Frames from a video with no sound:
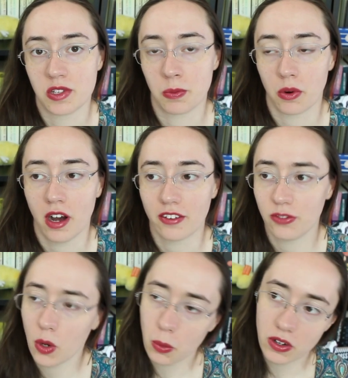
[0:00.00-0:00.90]
is brought
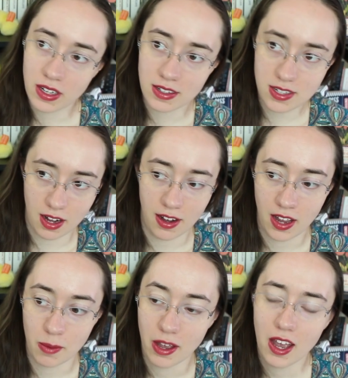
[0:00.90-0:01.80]
forward in
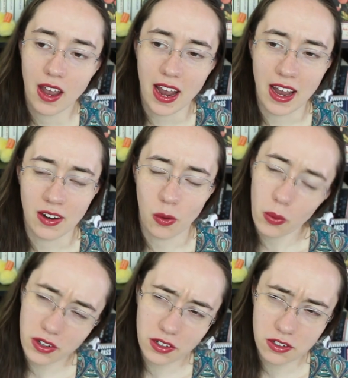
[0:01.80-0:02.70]
time in
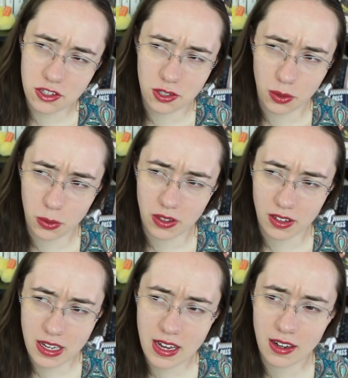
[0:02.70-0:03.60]
order to
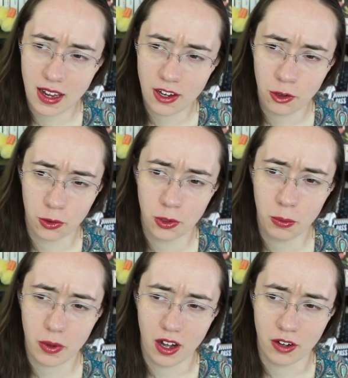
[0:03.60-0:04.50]
lead a
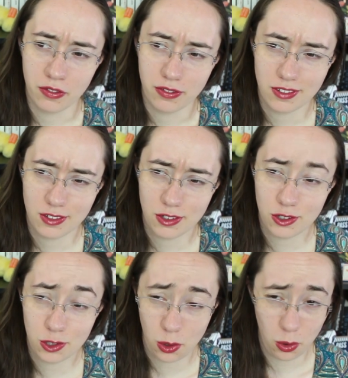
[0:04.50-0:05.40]
group of
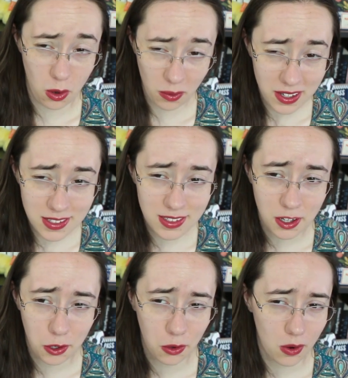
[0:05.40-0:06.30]
tourists
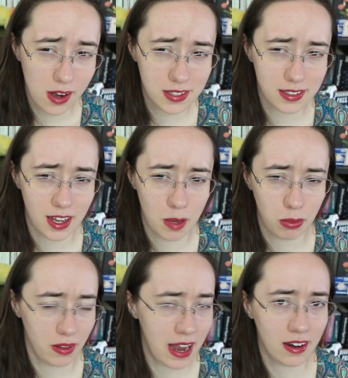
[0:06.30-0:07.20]
across a
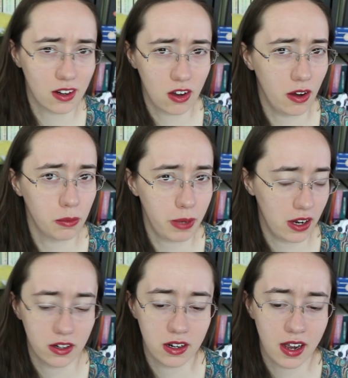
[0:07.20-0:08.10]
planet called
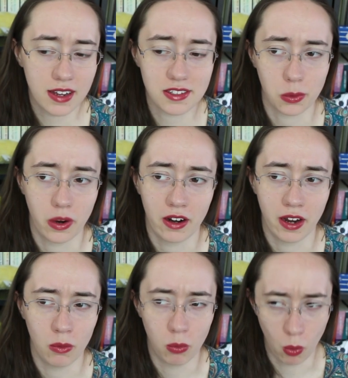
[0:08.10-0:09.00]
Paradise where
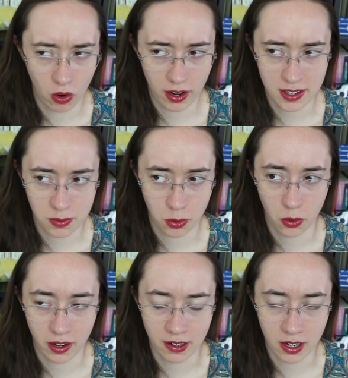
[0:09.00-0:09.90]
a war has
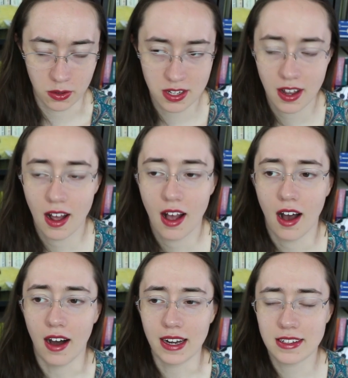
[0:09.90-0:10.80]
broken out.
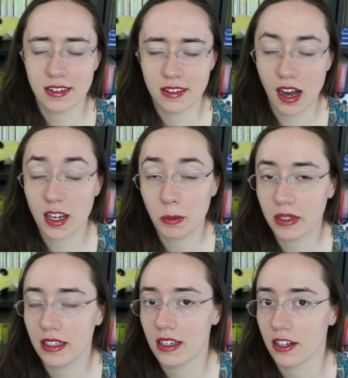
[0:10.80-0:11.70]
I did not
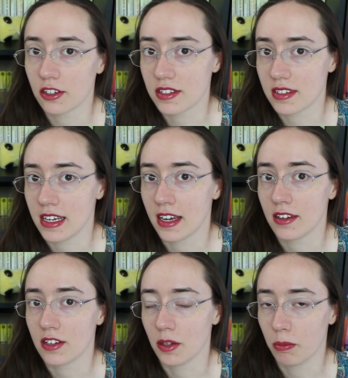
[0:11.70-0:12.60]
completely
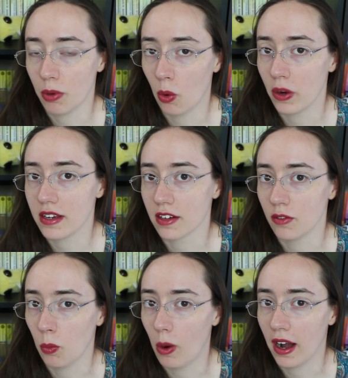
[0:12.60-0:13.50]
understand the point
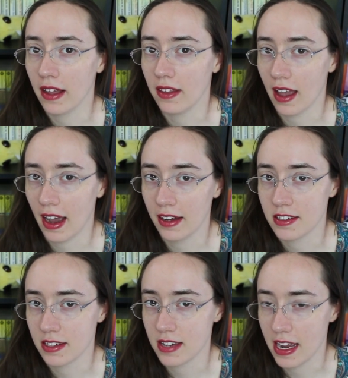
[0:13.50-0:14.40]
of why they
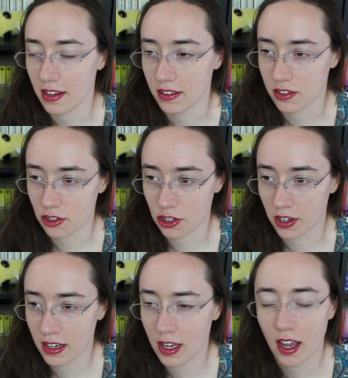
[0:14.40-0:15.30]
had to take this
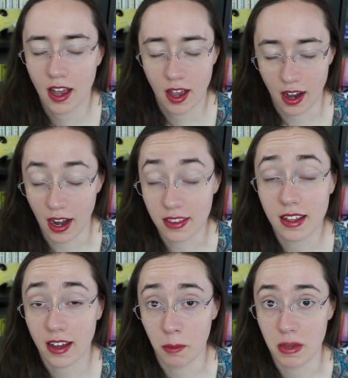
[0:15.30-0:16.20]
journey. I
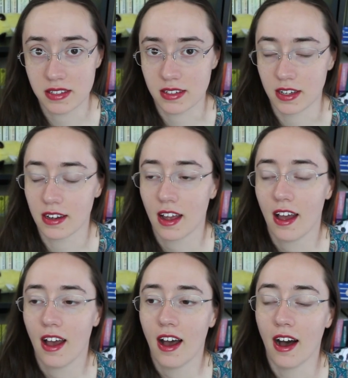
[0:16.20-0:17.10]
think I missed it.
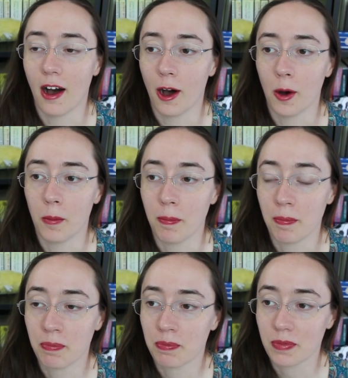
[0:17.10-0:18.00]

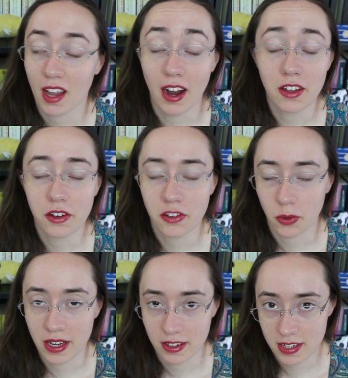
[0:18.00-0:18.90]
Um, either
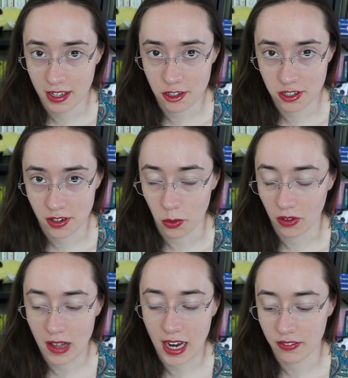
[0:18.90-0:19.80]
through inattention
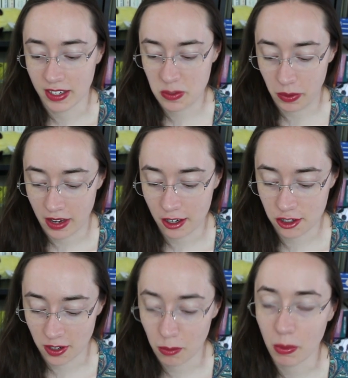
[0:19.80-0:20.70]
or lack of
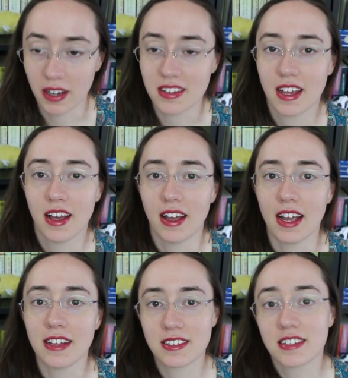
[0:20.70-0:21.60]
explanation, but
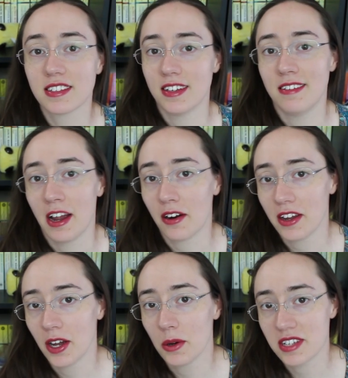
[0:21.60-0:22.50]
it's a
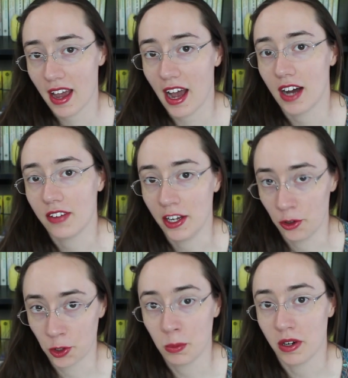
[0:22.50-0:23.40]
scenario to have a
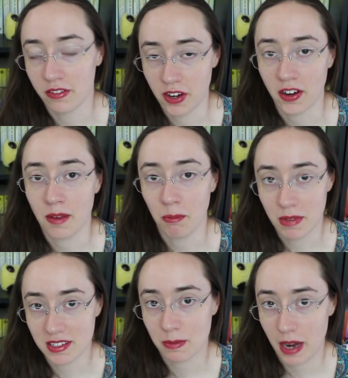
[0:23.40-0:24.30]
group of very
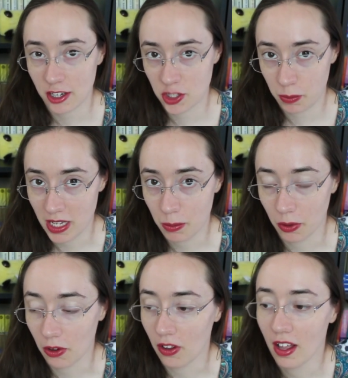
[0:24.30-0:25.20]
mismatched
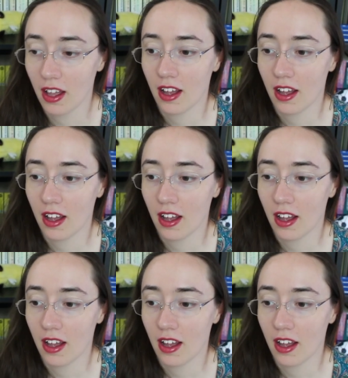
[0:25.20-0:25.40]
people